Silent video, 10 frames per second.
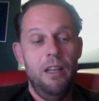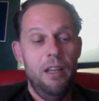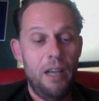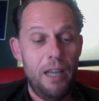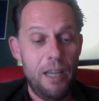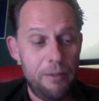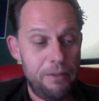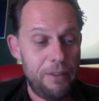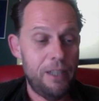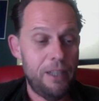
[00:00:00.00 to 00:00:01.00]
I
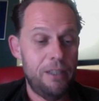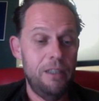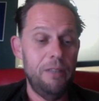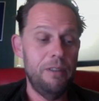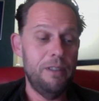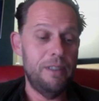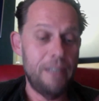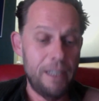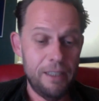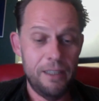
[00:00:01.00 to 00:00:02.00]
have actually even
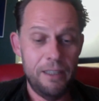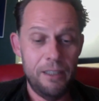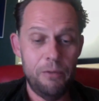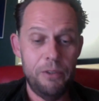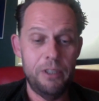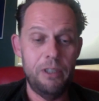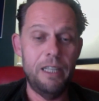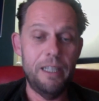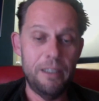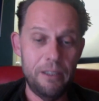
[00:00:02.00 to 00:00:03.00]
sent an official
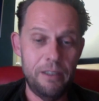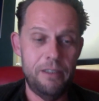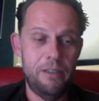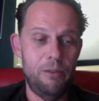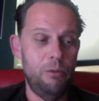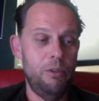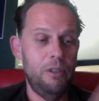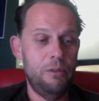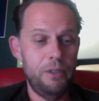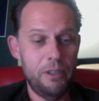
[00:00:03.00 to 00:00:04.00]
letters to the
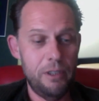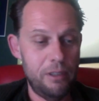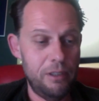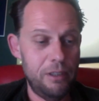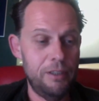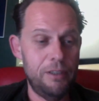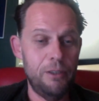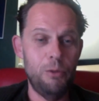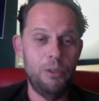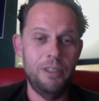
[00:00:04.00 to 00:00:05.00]
official
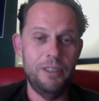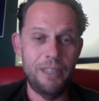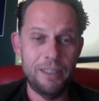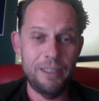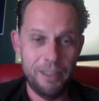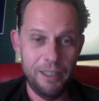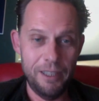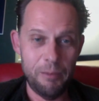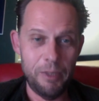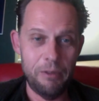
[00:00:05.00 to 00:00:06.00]
institutions asking
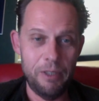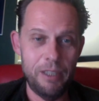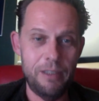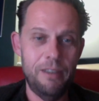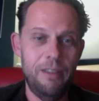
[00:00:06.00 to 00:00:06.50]
about that.